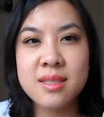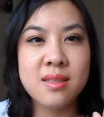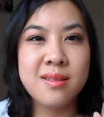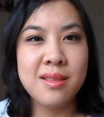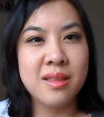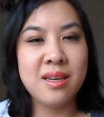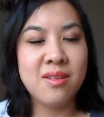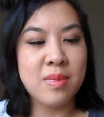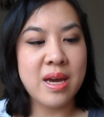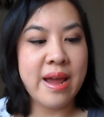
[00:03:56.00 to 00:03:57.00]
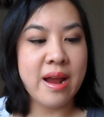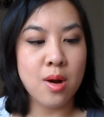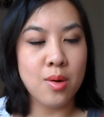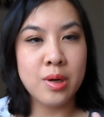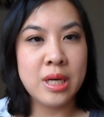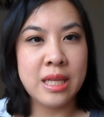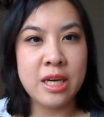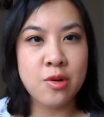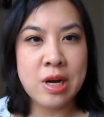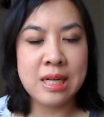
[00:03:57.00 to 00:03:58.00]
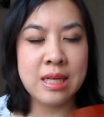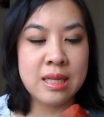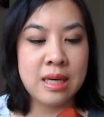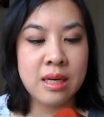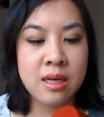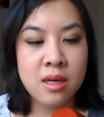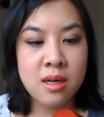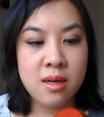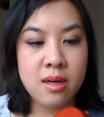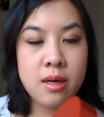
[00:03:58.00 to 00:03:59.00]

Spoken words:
It doesn't leave my hair oily or anything.